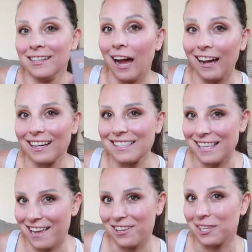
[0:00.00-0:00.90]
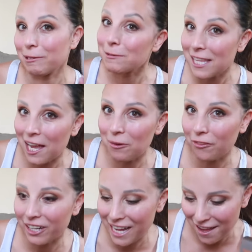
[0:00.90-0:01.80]
not on sale sometimes they come with
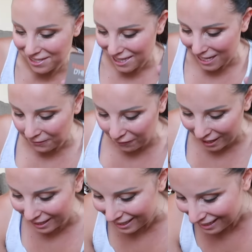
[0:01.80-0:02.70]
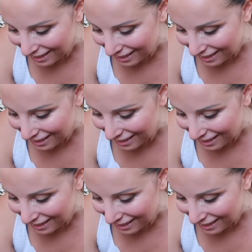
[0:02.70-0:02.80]
free gifts and that's fun